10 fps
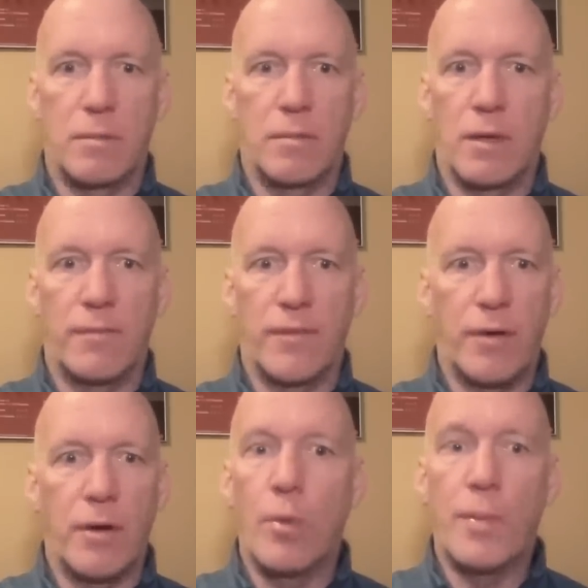you know,
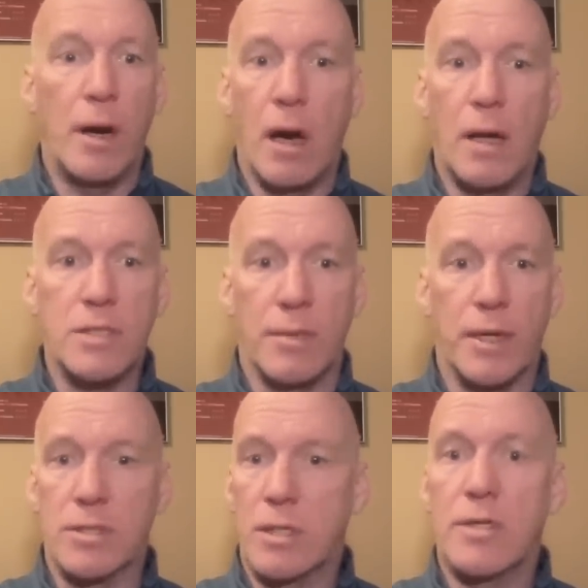very open and honest
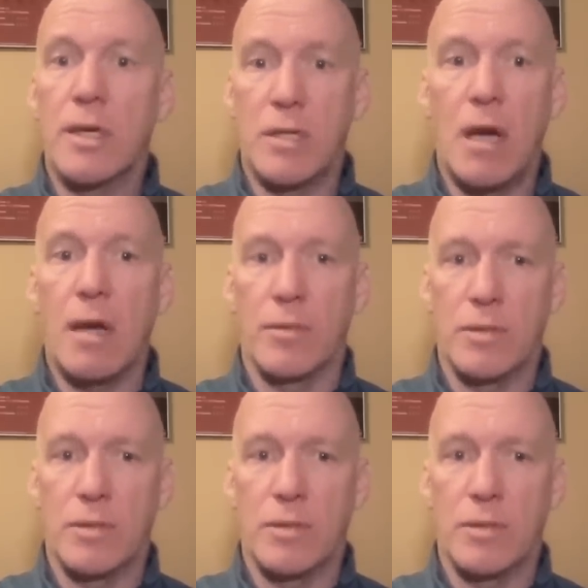about it. It's going to take time.